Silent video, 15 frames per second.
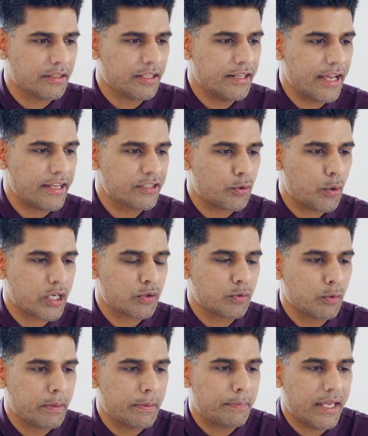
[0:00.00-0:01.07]
The next
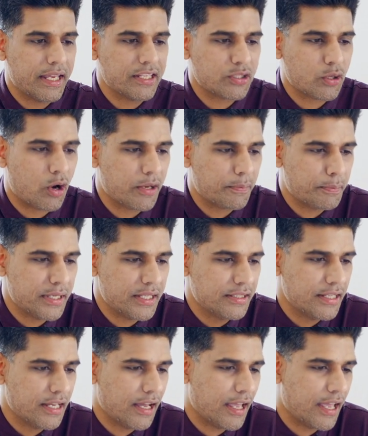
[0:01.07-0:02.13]
question will be based on
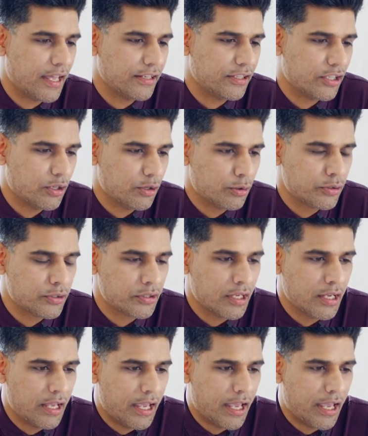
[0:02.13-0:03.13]
media and news.